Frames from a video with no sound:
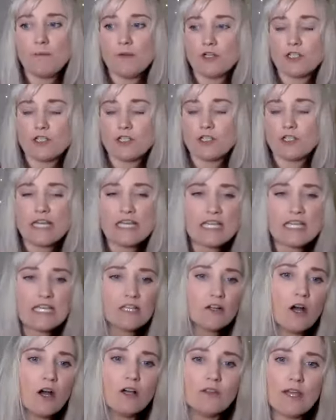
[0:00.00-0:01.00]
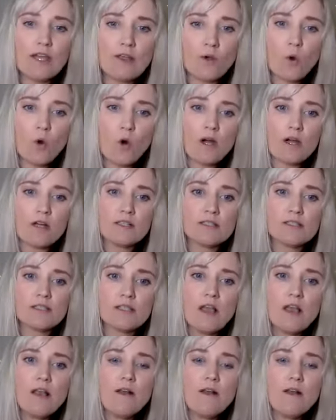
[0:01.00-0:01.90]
you're taking an online course,